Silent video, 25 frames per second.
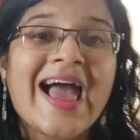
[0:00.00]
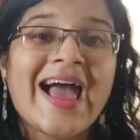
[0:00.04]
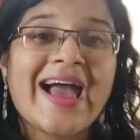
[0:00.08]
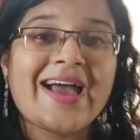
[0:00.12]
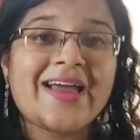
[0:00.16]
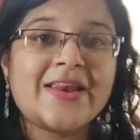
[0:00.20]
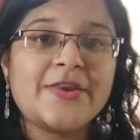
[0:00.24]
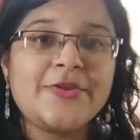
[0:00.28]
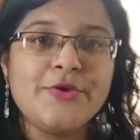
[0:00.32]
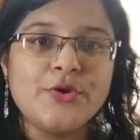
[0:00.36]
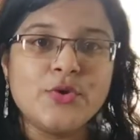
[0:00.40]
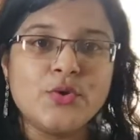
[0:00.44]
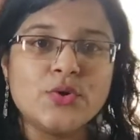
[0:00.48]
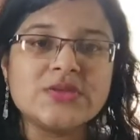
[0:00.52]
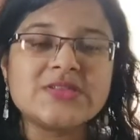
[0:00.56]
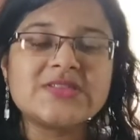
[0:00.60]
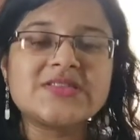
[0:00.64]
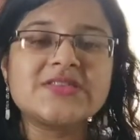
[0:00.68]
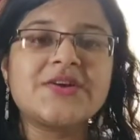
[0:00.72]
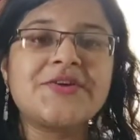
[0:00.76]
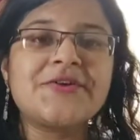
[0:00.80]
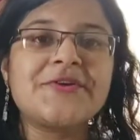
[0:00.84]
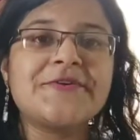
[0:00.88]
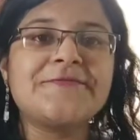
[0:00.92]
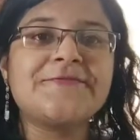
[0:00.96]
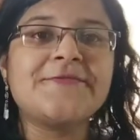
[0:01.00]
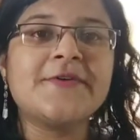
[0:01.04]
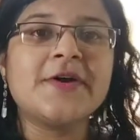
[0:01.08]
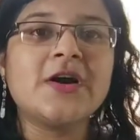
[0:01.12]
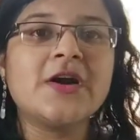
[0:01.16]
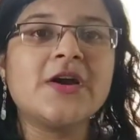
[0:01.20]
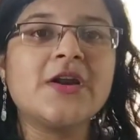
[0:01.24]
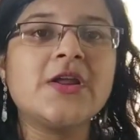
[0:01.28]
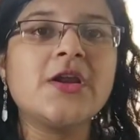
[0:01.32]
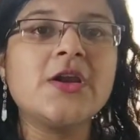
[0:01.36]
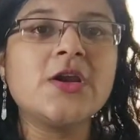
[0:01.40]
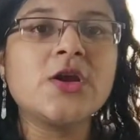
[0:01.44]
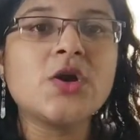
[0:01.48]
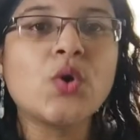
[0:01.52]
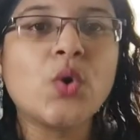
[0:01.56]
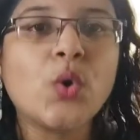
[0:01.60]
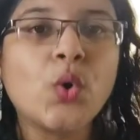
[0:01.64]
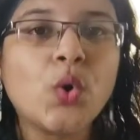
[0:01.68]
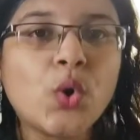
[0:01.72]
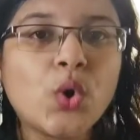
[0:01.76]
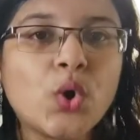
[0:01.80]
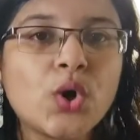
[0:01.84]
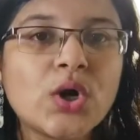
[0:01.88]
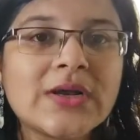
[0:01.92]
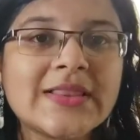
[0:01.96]
and use the referral
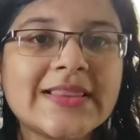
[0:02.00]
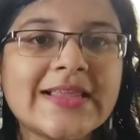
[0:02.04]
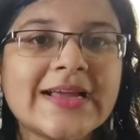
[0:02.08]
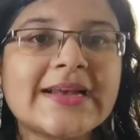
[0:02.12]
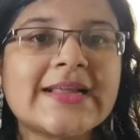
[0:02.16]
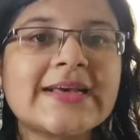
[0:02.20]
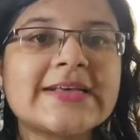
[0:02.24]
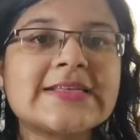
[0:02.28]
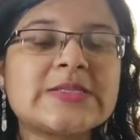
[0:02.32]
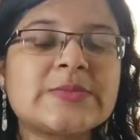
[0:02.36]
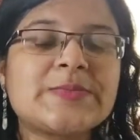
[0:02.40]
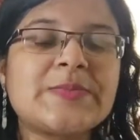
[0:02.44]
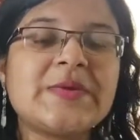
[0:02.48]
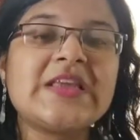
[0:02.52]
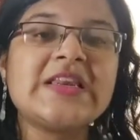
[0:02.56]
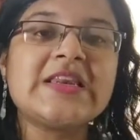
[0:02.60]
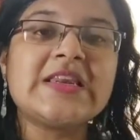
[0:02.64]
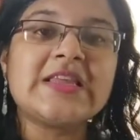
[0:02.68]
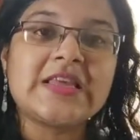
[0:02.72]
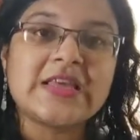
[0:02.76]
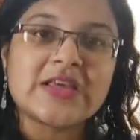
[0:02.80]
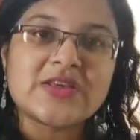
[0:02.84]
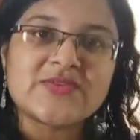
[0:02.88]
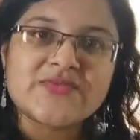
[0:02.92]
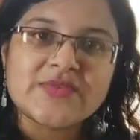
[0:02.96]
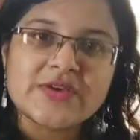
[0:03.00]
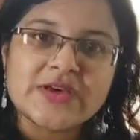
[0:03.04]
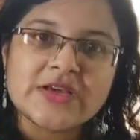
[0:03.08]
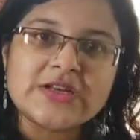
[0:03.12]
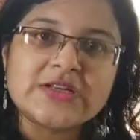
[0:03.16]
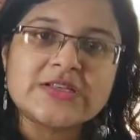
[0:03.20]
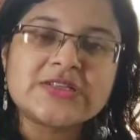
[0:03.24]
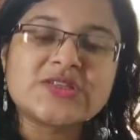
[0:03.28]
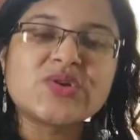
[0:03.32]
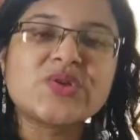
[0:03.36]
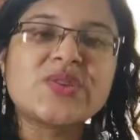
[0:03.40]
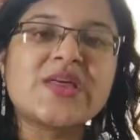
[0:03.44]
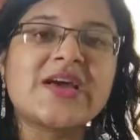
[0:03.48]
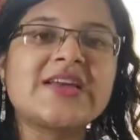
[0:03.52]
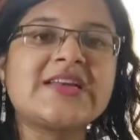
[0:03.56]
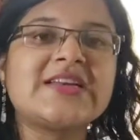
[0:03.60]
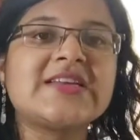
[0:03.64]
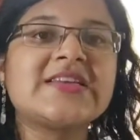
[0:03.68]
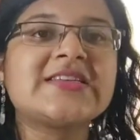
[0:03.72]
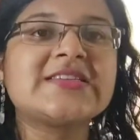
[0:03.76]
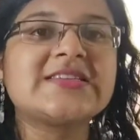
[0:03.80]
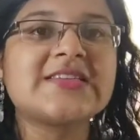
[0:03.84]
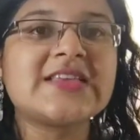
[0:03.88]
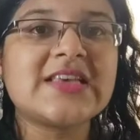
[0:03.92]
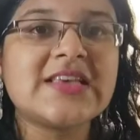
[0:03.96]
code that has been given so that it
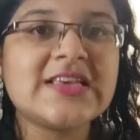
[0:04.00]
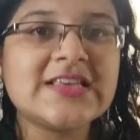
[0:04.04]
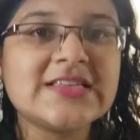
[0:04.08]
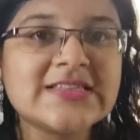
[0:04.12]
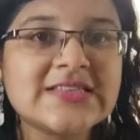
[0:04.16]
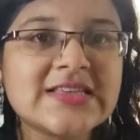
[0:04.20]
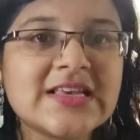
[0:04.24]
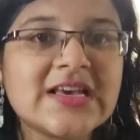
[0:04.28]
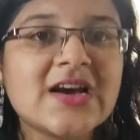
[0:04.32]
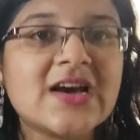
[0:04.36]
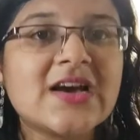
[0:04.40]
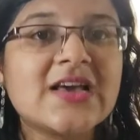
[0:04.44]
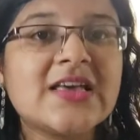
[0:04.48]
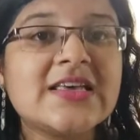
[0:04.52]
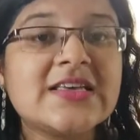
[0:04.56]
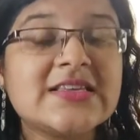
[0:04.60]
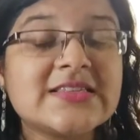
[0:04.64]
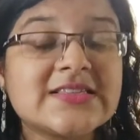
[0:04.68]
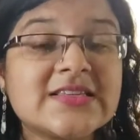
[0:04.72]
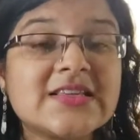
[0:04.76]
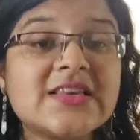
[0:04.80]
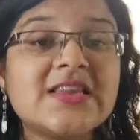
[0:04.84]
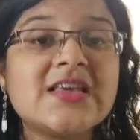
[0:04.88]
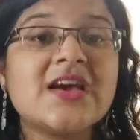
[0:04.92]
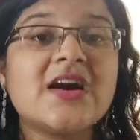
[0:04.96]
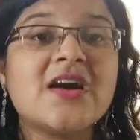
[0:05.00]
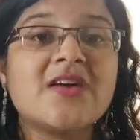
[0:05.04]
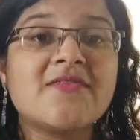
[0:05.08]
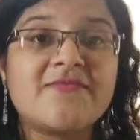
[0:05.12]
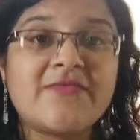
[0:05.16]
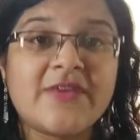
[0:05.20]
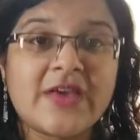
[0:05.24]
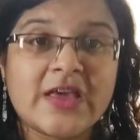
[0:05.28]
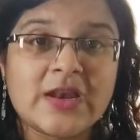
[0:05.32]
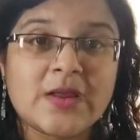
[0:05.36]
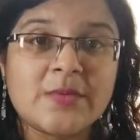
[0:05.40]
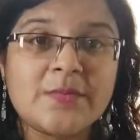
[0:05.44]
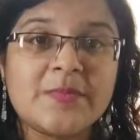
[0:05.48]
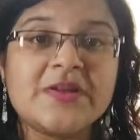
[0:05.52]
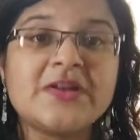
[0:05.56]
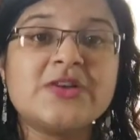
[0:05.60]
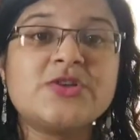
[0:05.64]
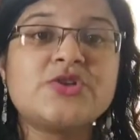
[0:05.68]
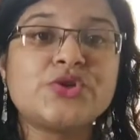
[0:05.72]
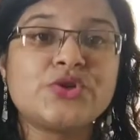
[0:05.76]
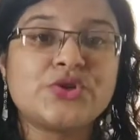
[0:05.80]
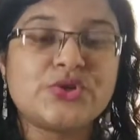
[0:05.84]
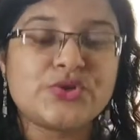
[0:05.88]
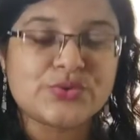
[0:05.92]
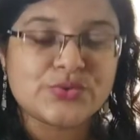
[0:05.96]
is easy, easily available
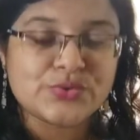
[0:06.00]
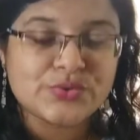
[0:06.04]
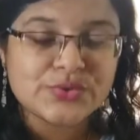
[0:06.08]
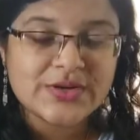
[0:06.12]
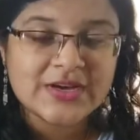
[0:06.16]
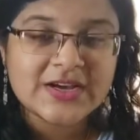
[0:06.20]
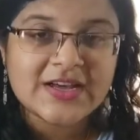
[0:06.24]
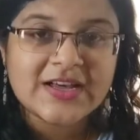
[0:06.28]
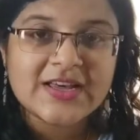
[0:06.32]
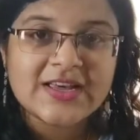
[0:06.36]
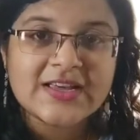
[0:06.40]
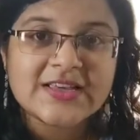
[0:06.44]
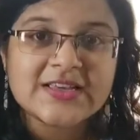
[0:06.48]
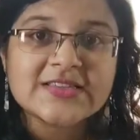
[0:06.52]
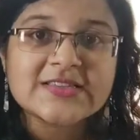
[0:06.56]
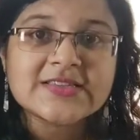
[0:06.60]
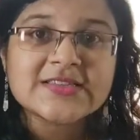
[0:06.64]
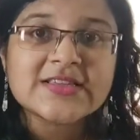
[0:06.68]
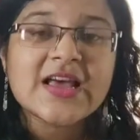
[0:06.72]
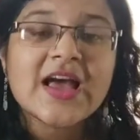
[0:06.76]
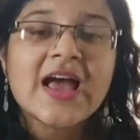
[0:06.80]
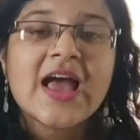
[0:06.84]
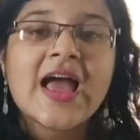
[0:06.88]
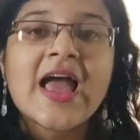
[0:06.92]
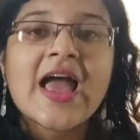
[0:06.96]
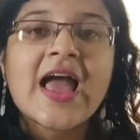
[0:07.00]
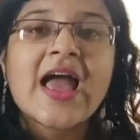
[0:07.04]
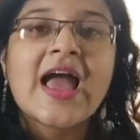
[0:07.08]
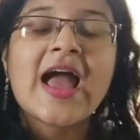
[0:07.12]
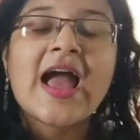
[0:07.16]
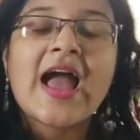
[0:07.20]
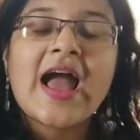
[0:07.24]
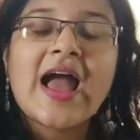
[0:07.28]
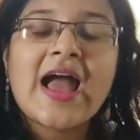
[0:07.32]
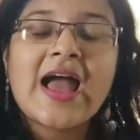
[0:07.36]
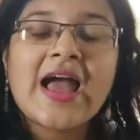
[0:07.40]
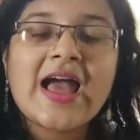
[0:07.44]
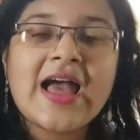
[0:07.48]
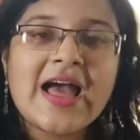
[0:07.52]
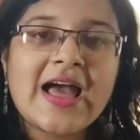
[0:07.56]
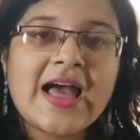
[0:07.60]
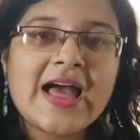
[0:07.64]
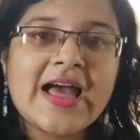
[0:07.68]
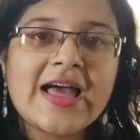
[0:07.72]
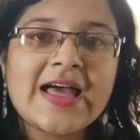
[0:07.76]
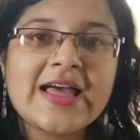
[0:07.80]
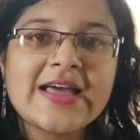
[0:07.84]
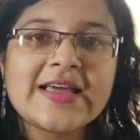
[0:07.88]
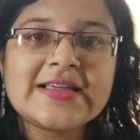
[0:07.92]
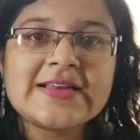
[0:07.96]
to you guys.
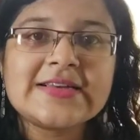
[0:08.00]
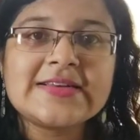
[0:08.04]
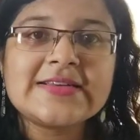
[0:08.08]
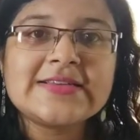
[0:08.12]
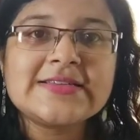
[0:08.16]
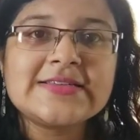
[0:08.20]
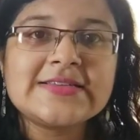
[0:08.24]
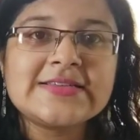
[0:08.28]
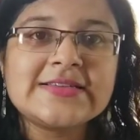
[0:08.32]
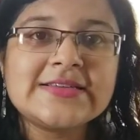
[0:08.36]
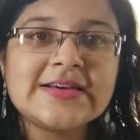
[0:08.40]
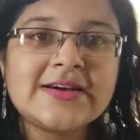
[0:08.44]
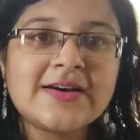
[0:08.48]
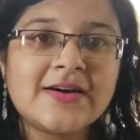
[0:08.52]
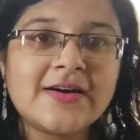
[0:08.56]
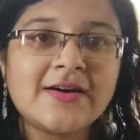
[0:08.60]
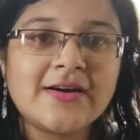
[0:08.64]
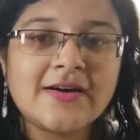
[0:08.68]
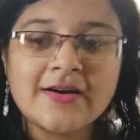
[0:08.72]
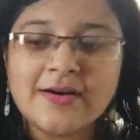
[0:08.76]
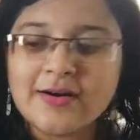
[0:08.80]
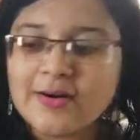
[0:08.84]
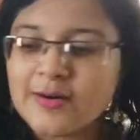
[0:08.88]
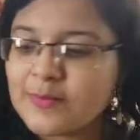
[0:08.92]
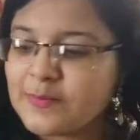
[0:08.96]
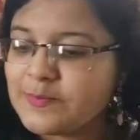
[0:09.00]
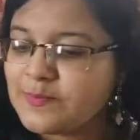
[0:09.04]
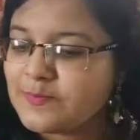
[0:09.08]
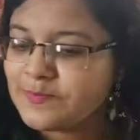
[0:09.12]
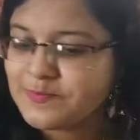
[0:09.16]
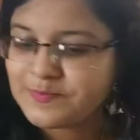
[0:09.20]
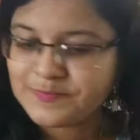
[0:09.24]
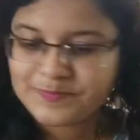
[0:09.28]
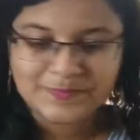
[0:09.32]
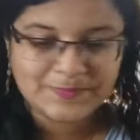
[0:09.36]
And um,